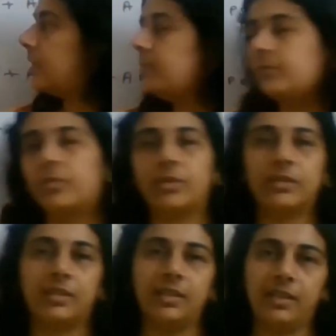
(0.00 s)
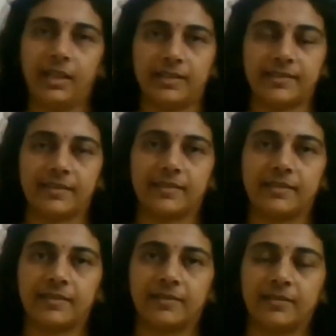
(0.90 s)
in both the
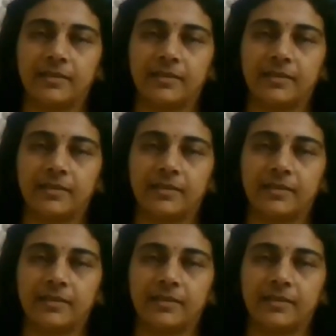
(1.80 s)
cases.